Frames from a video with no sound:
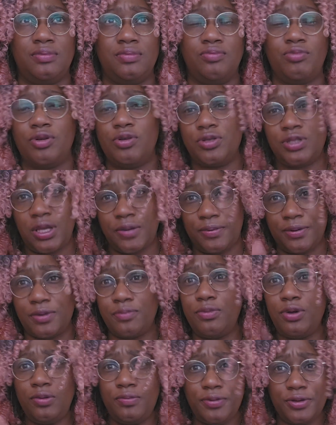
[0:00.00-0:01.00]
We'll say
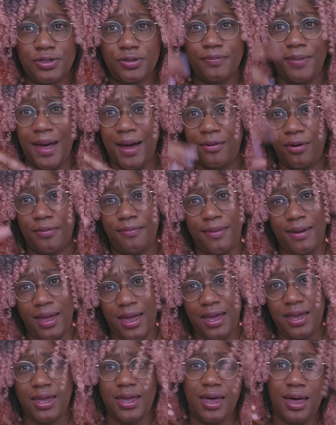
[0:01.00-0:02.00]
Moon, Prism, Power,
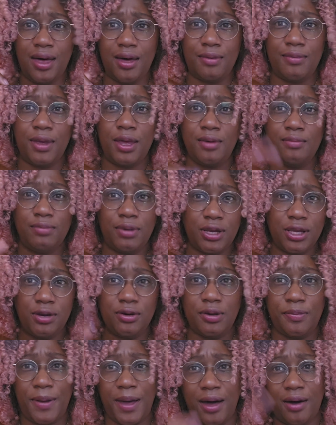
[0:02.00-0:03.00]
makeup,
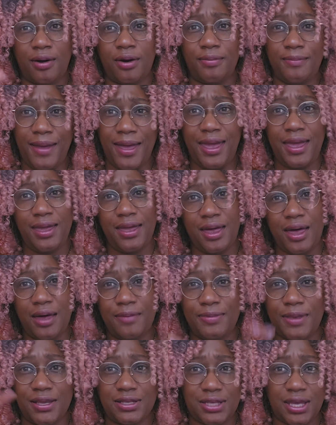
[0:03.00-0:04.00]
Mercury, Power,
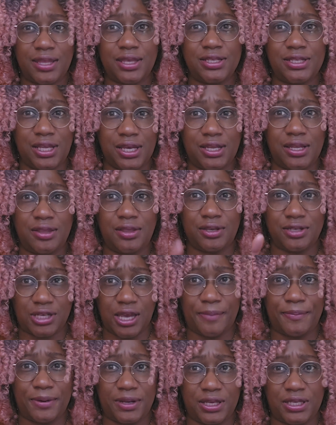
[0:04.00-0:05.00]
makeup. That's how they say it in the
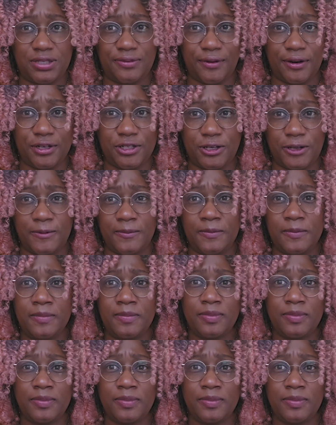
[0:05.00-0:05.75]
Japanese version.